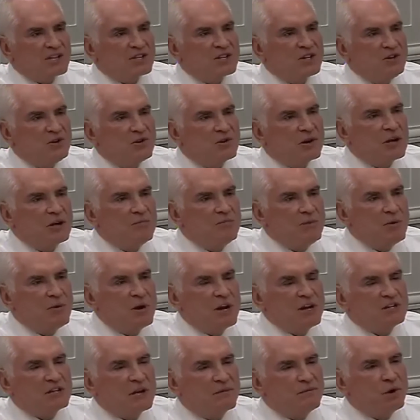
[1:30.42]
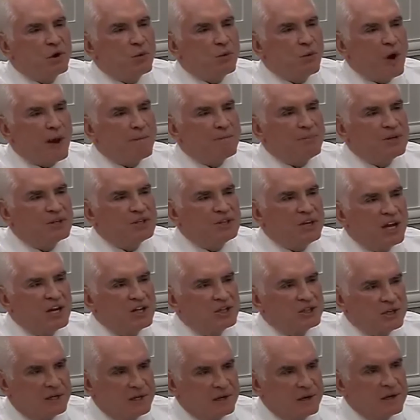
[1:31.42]
in your communities of your
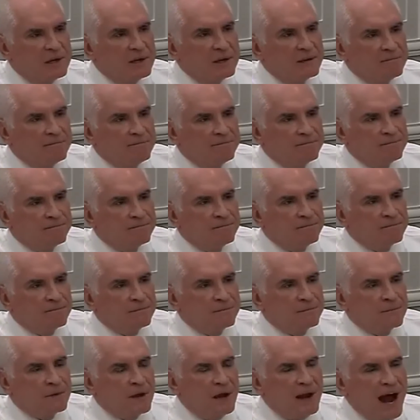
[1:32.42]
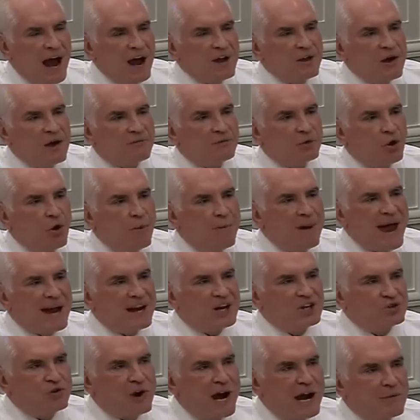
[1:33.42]
reputation and how you have to go
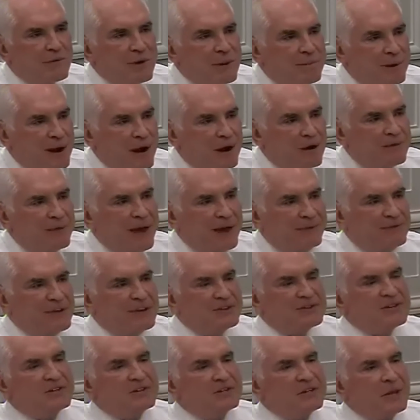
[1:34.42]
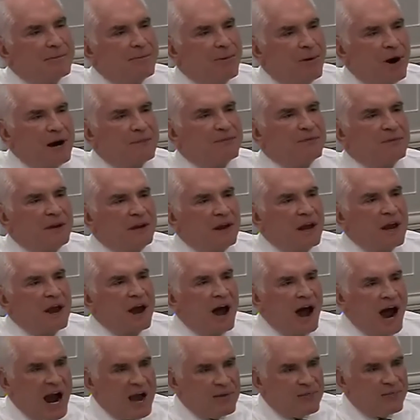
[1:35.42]
back and try to repair that. This is the part that
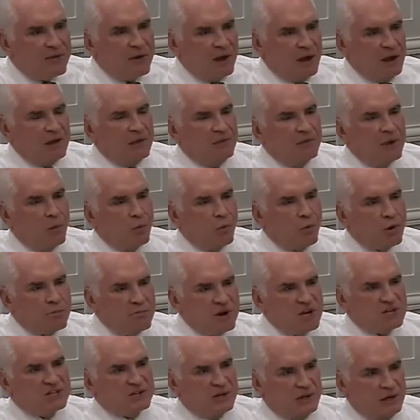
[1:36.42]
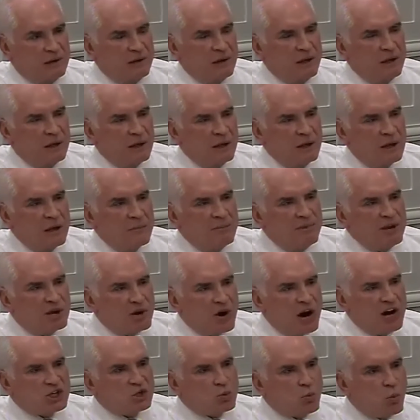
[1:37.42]
I think that we're missing,
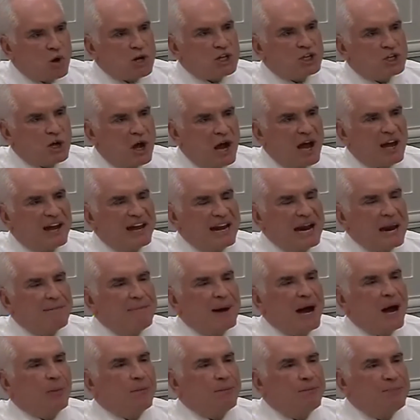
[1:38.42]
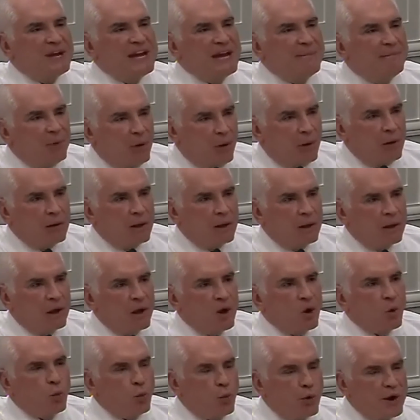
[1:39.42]
because we're talking about people,
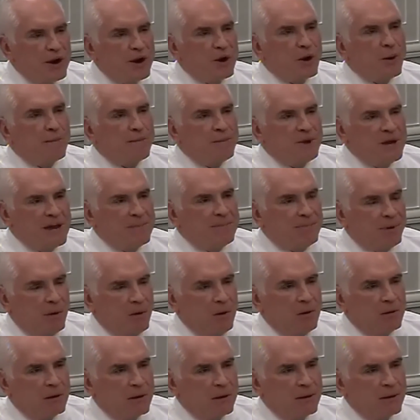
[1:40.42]
real people.